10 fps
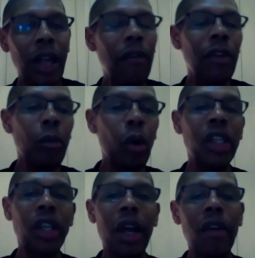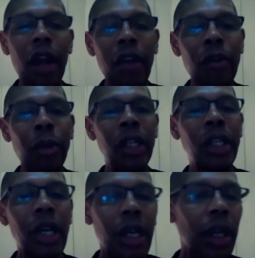David Moyes,
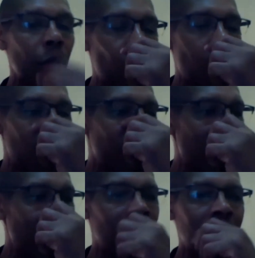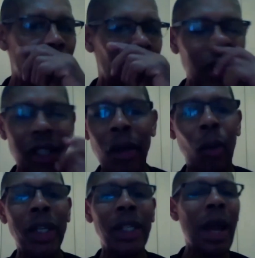everybody's singing, what a great manager he is
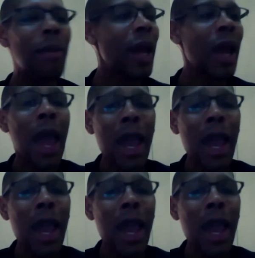at West Ham.